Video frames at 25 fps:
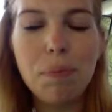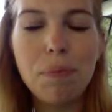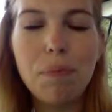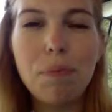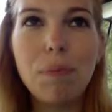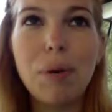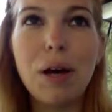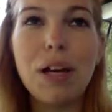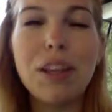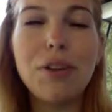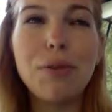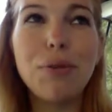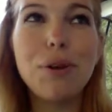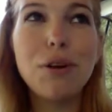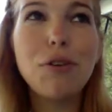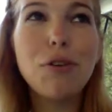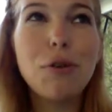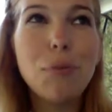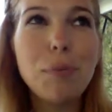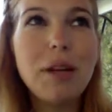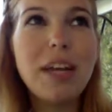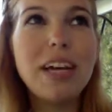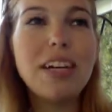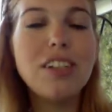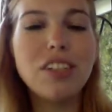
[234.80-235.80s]
But the
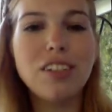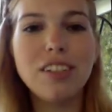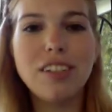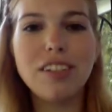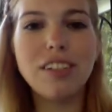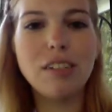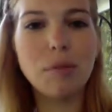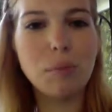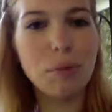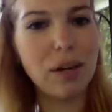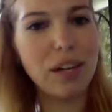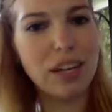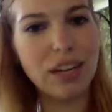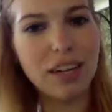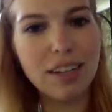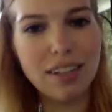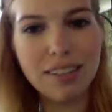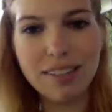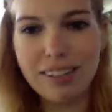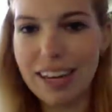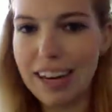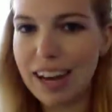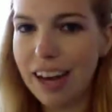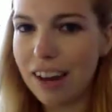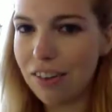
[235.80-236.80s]
recruitment agency is pretty good because
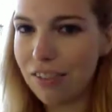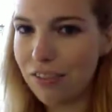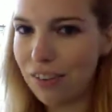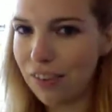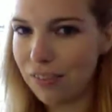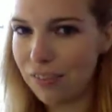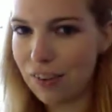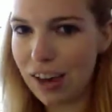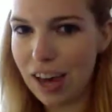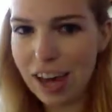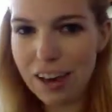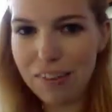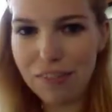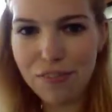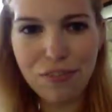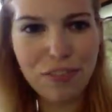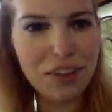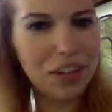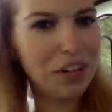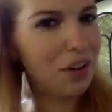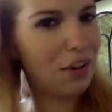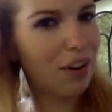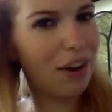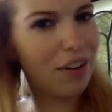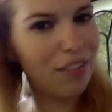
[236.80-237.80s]
they kind of
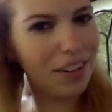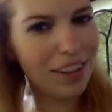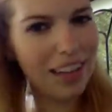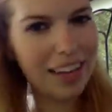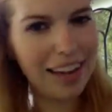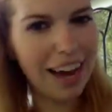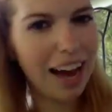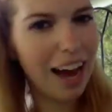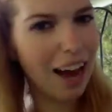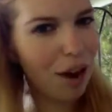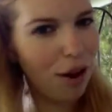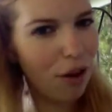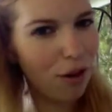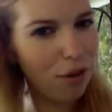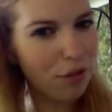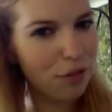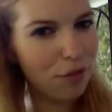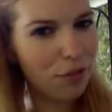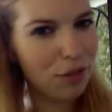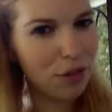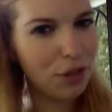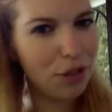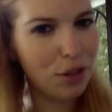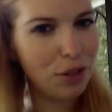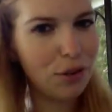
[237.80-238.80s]
figure everything out
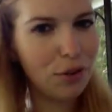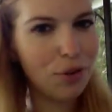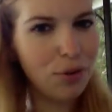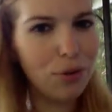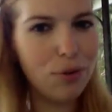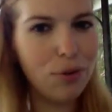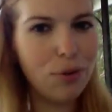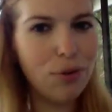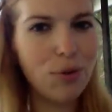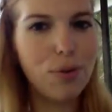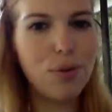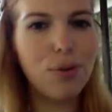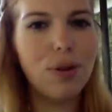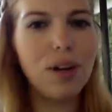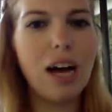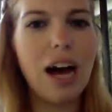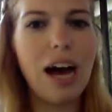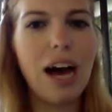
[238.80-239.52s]
for you,